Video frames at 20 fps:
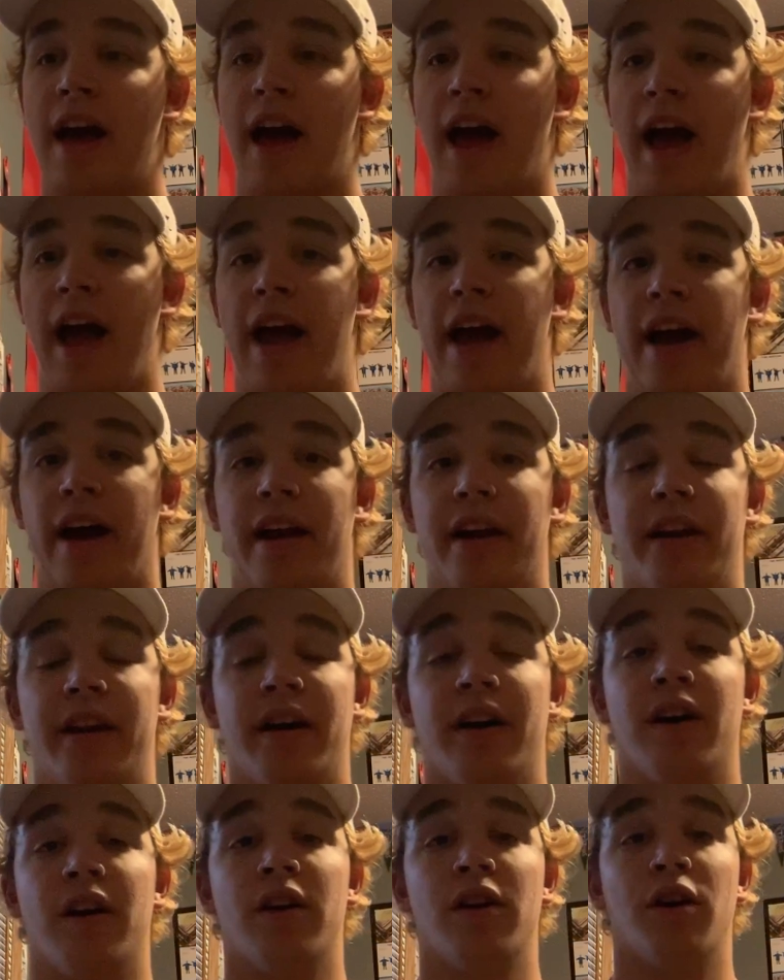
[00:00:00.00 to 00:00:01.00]

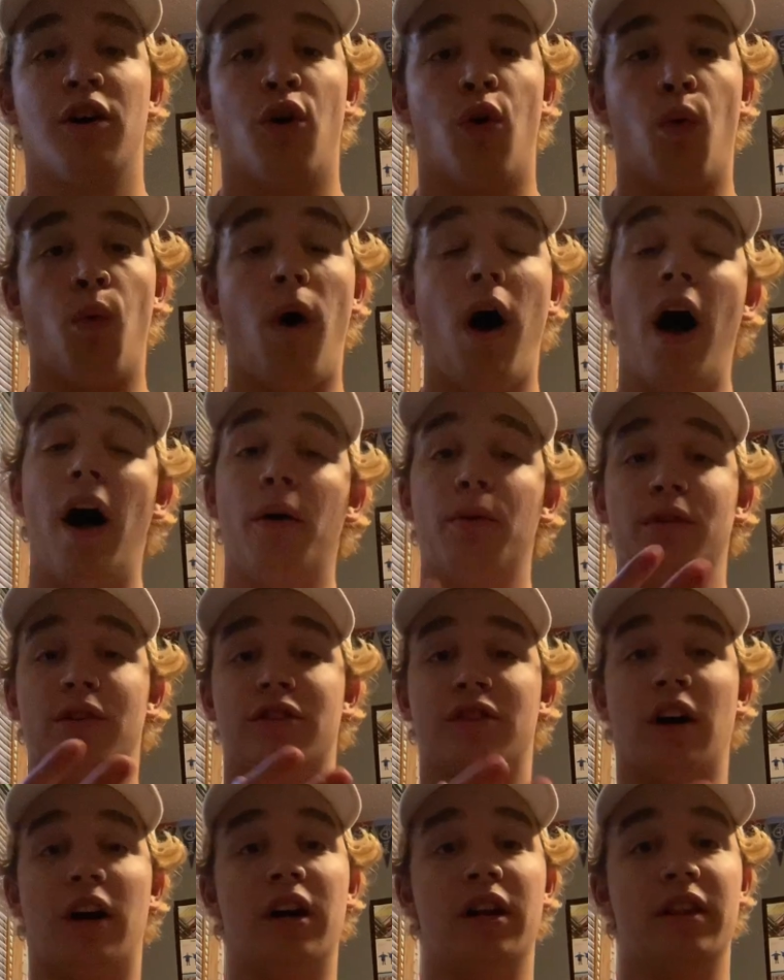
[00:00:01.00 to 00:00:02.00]
And Waugh was
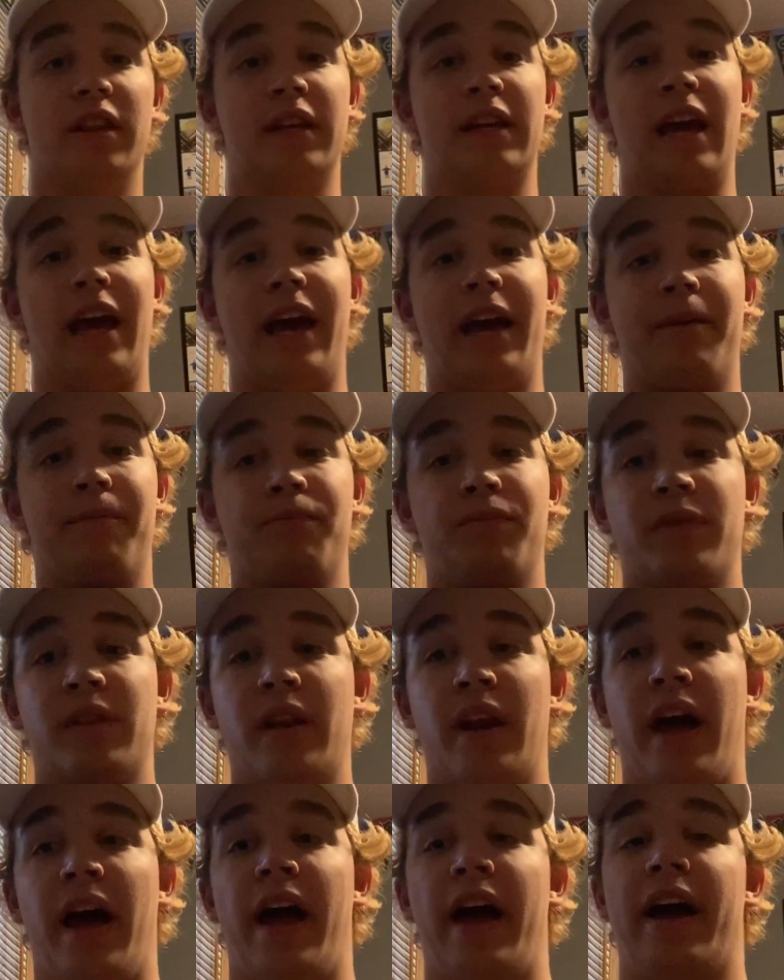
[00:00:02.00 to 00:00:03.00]
starting the game,
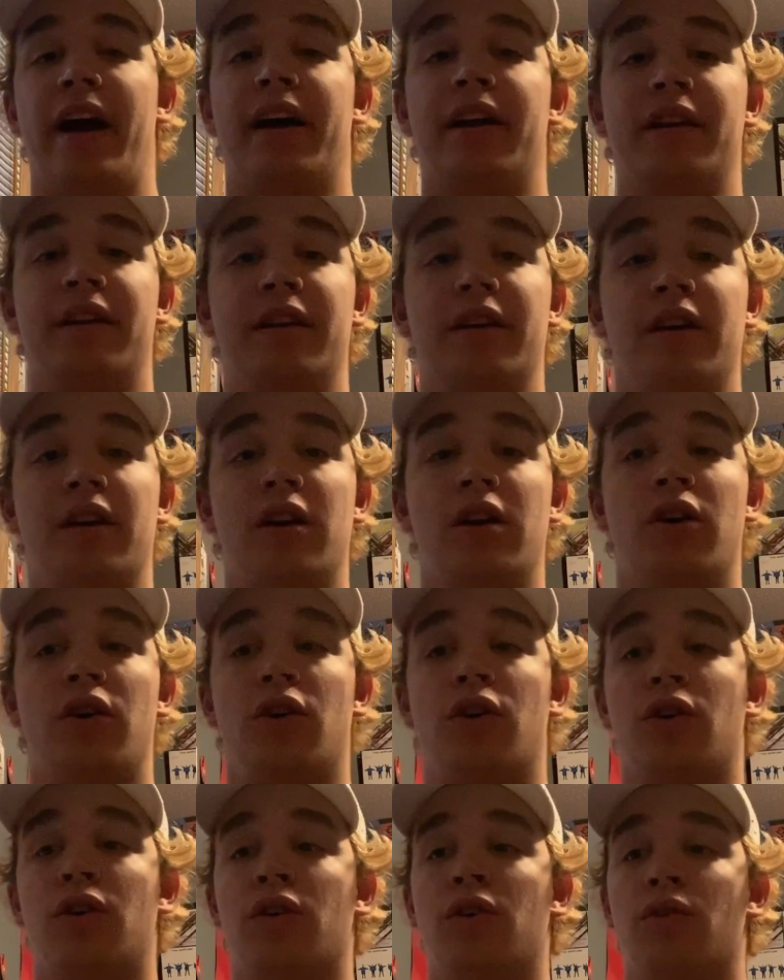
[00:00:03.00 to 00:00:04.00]
and
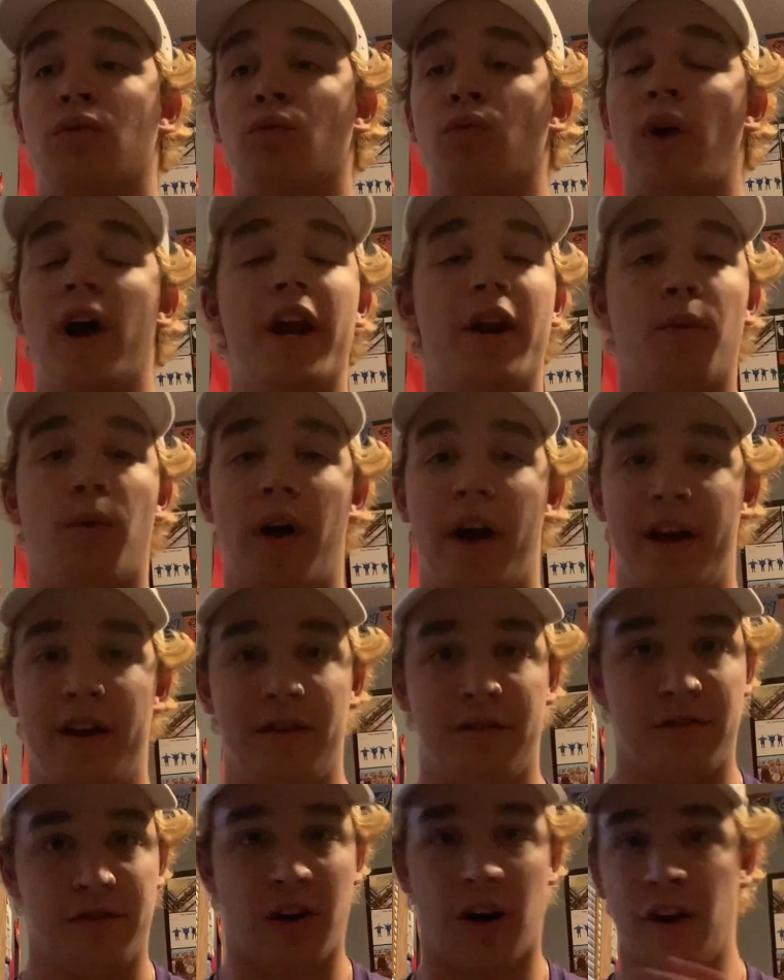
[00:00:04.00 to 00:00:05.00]
right away,
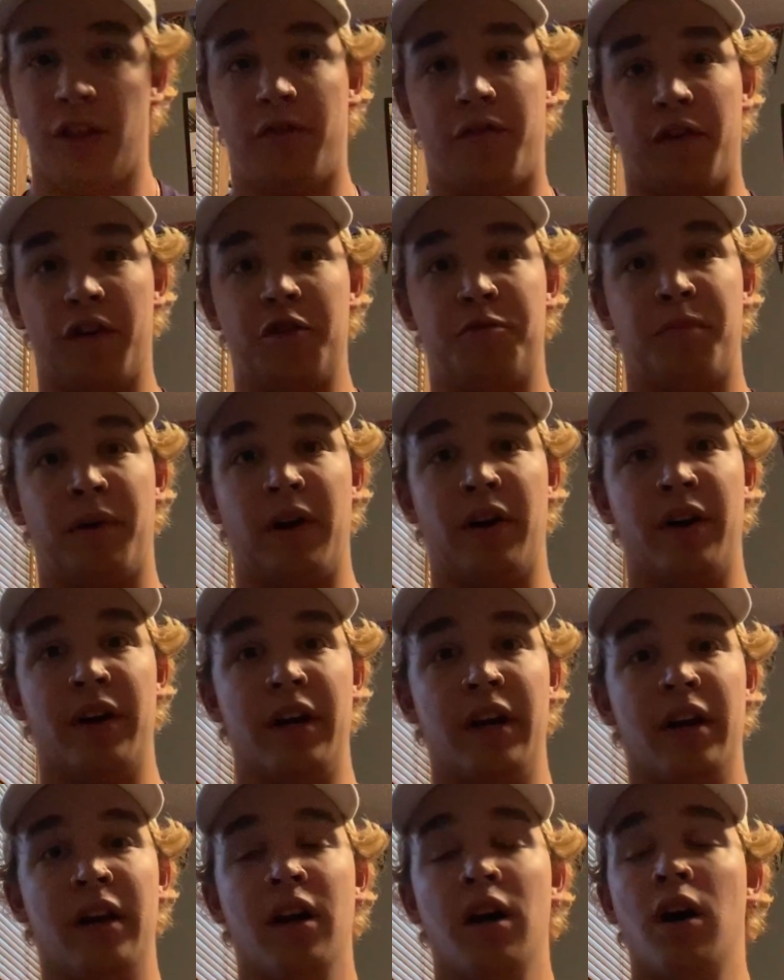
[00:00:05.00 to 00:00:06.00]
start of the first
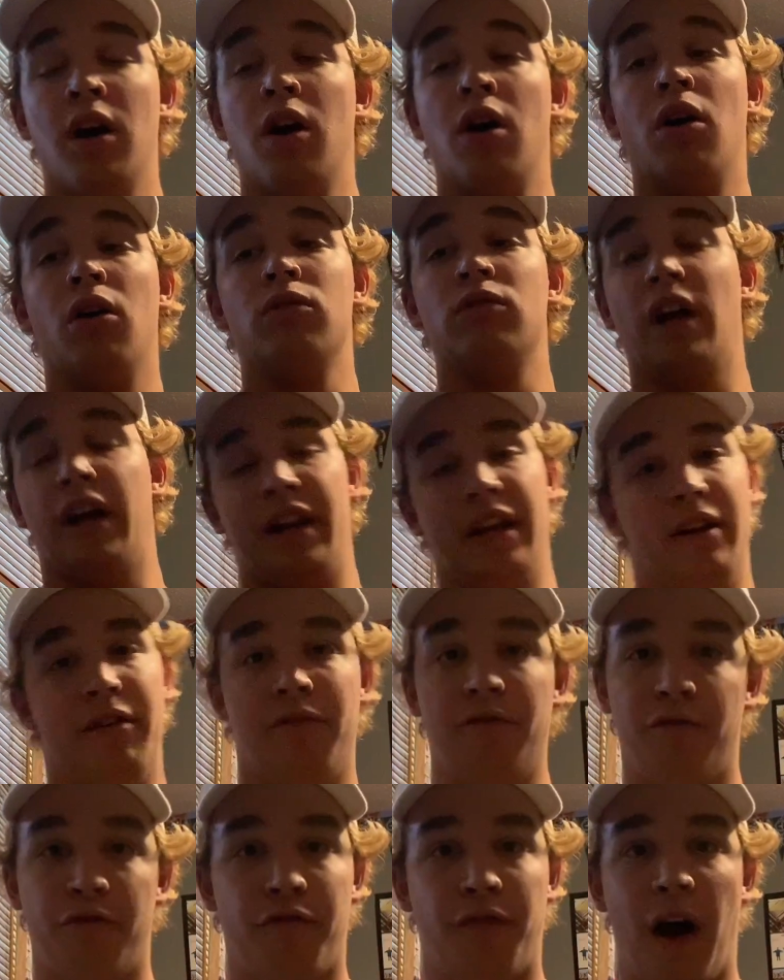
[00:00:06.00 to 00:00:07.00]
period, let
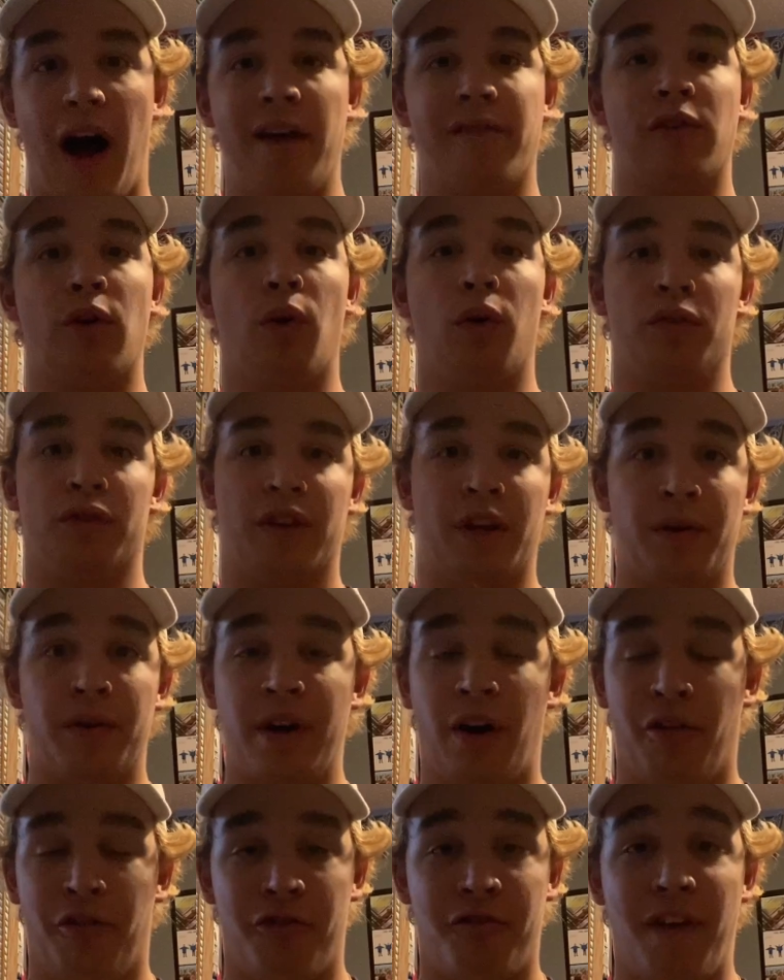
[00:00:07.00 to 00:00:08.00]
in 5 goals. They were
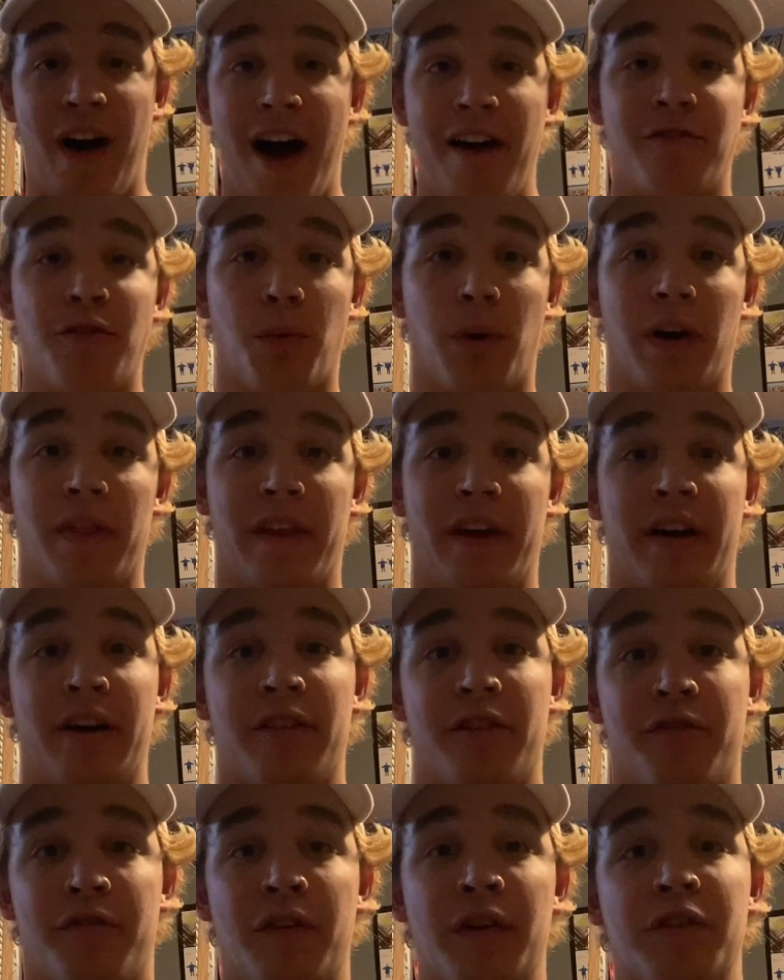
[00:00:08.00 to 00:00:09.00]
down 5-1 at the end of
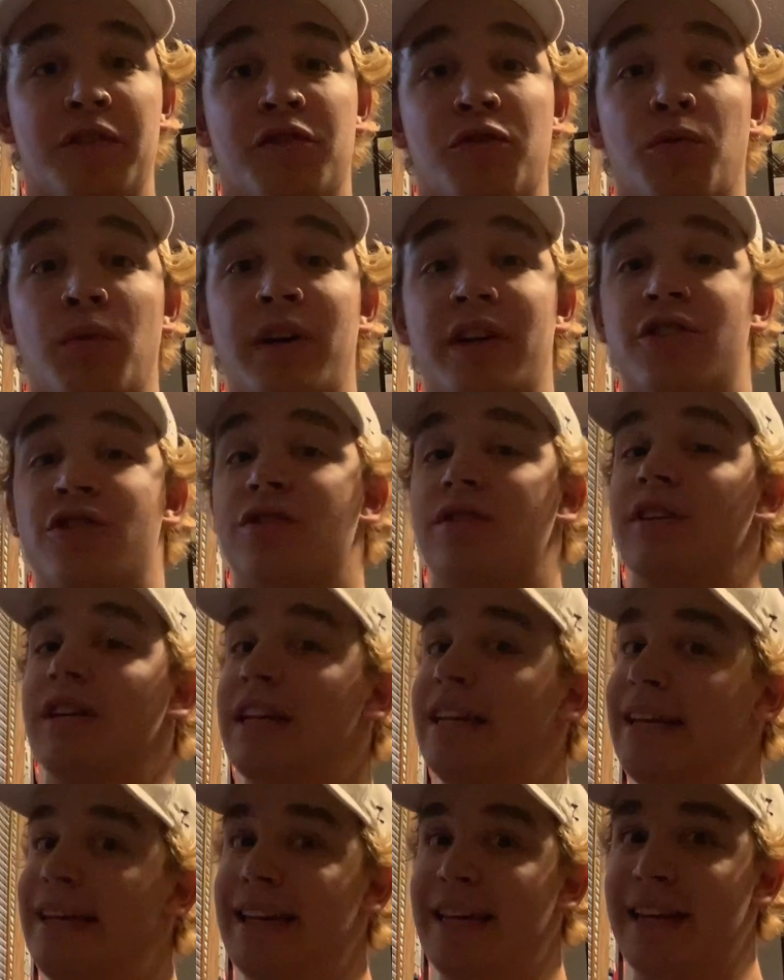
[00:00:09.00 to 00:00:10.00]
the first, which
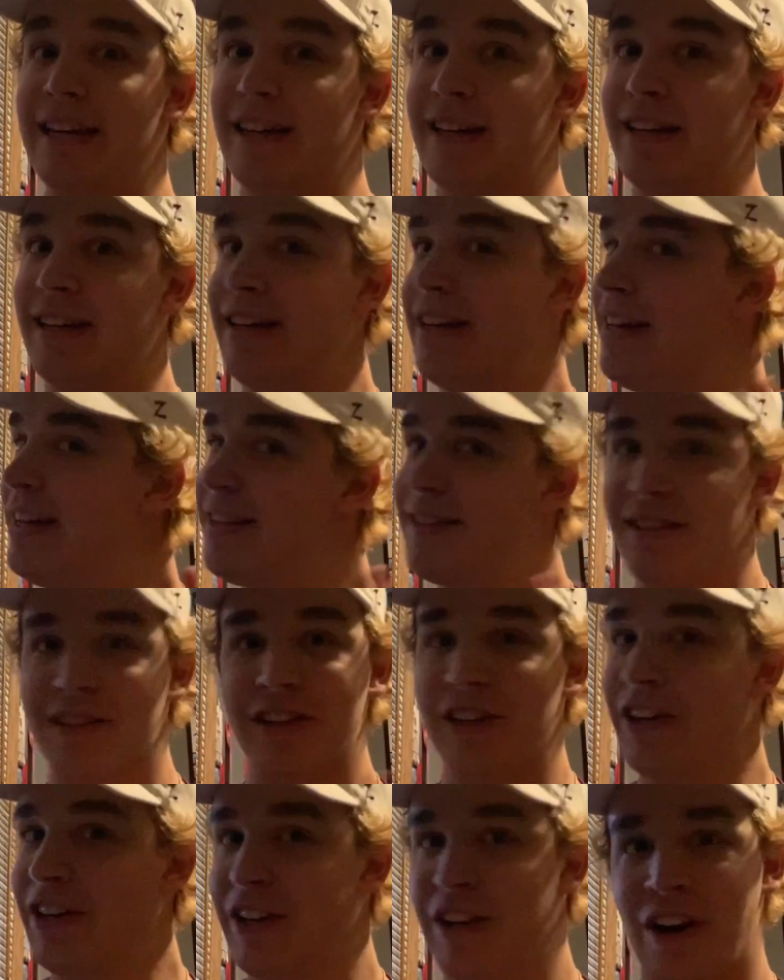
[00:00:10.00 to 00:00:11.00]
isn't
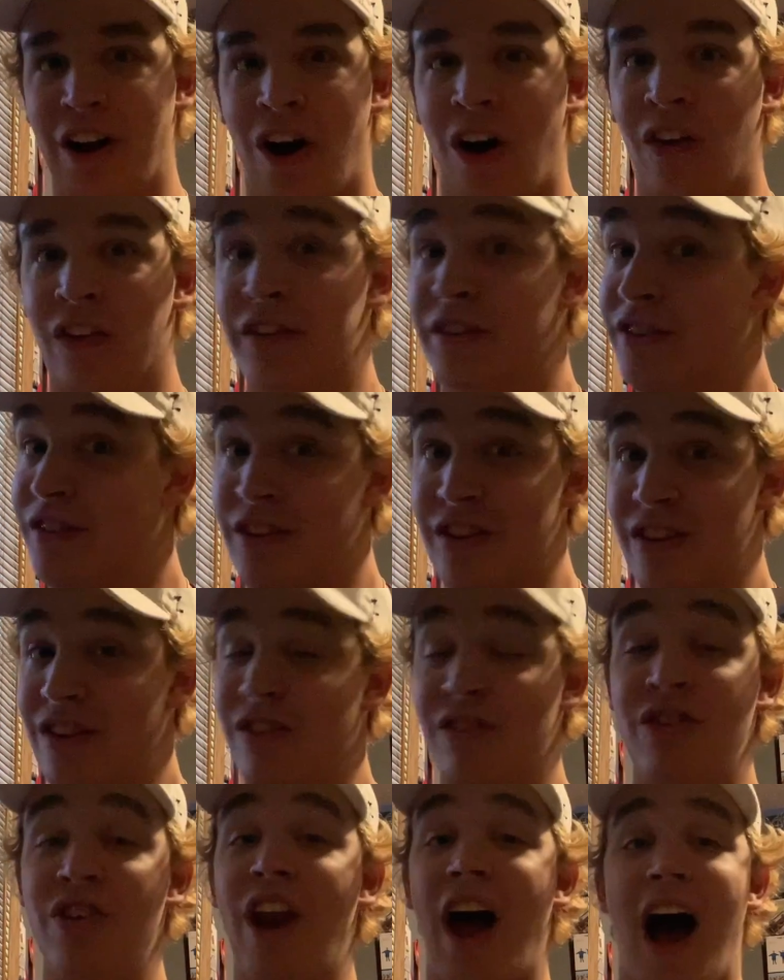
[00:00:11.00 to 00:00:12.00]
good at all. It's
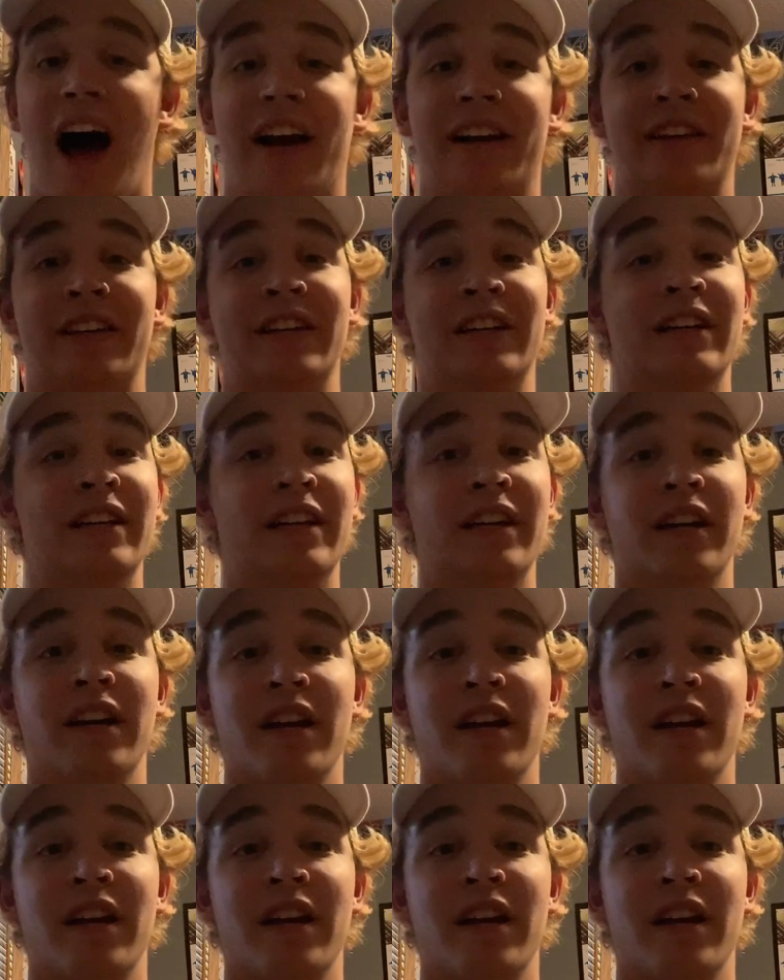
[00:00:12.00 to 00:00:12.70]
not good.